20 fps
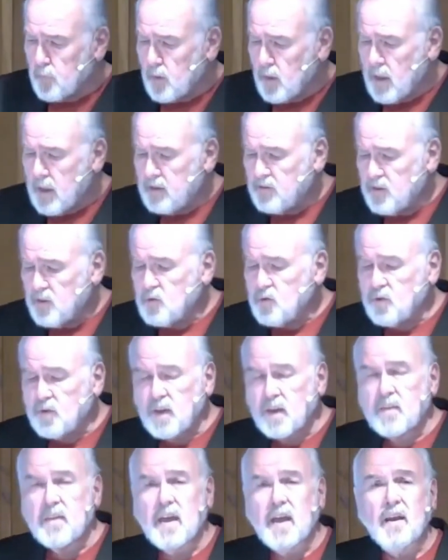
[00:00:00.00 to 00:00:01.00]
It's
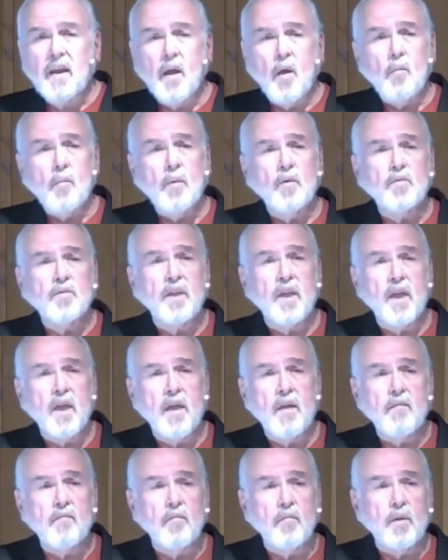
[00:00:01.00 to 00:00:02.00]
interesting that almost
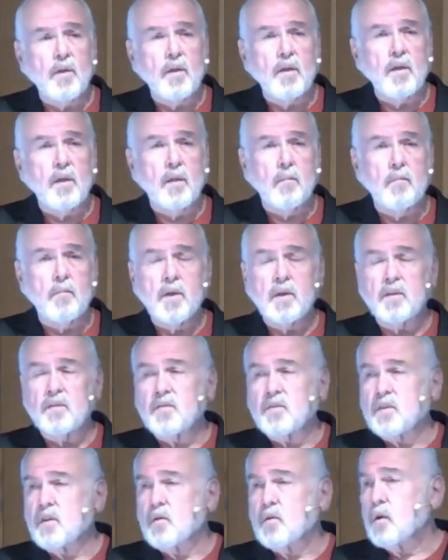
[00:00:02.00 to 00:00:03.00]
every
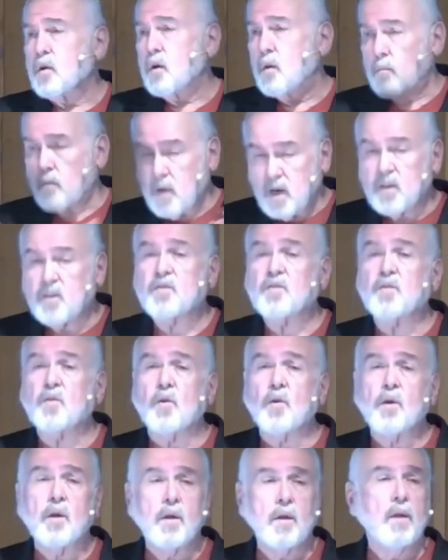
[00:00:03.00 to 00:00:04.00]
minister
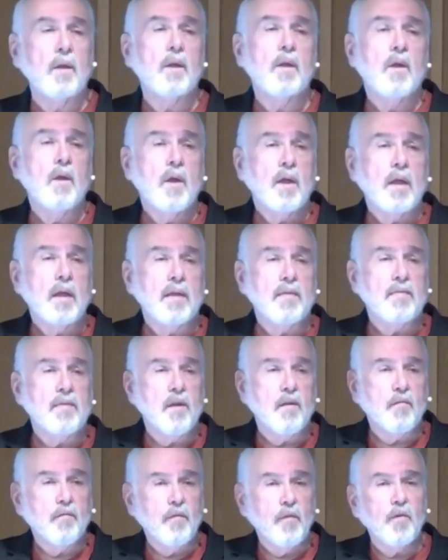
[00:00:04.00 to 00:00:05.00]
in
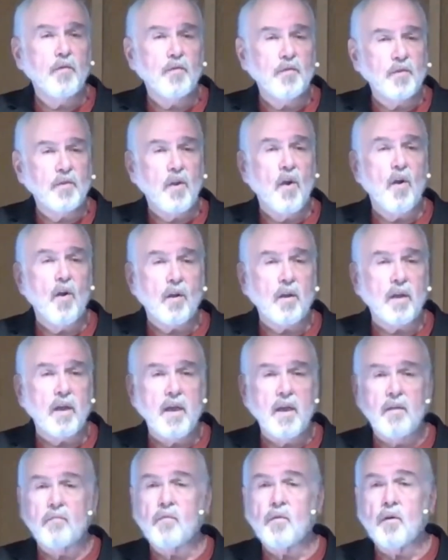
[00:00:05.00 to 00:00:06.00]
their first talk
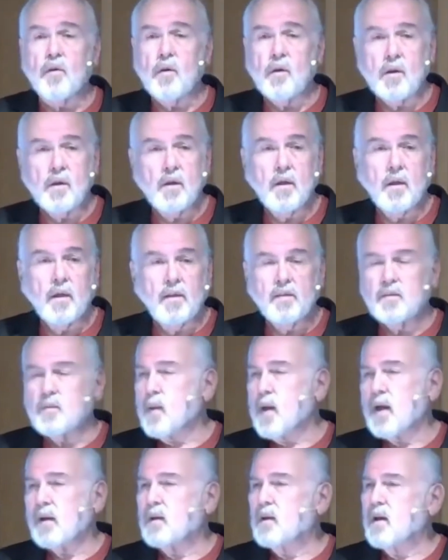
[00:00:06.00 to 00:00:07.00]
ever is
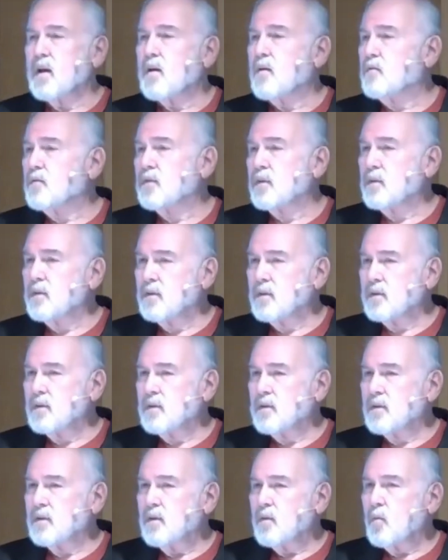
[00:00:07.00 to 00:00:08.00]
about love.
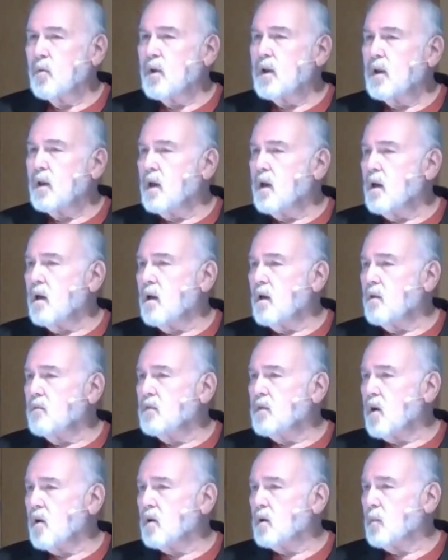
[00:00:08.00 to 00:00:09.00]
We love
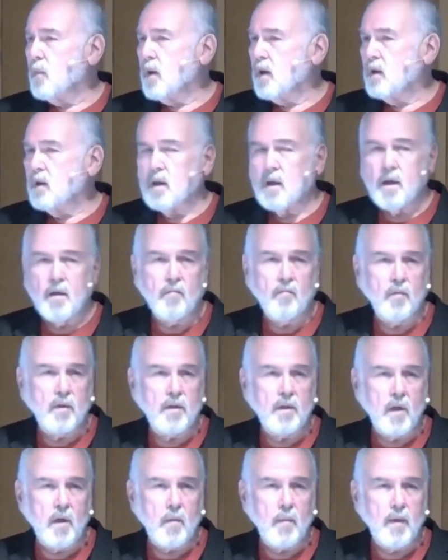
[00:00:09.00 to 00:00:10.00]
talking about love. We
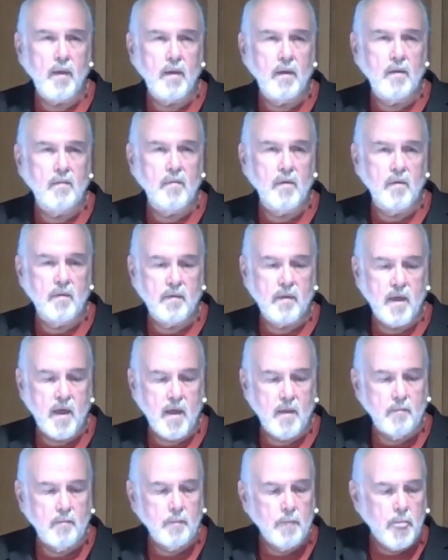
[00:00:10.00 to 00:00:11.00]
talk about love all the
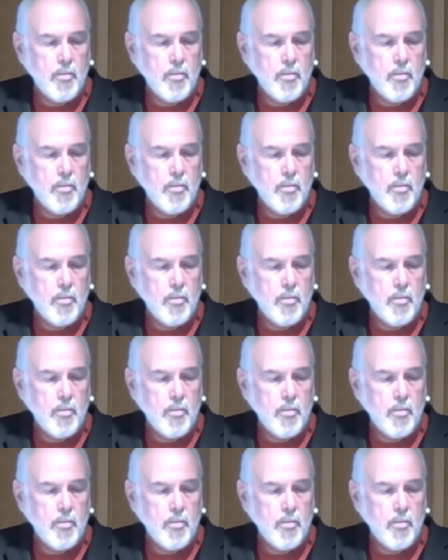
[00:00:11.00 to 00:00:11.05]
time.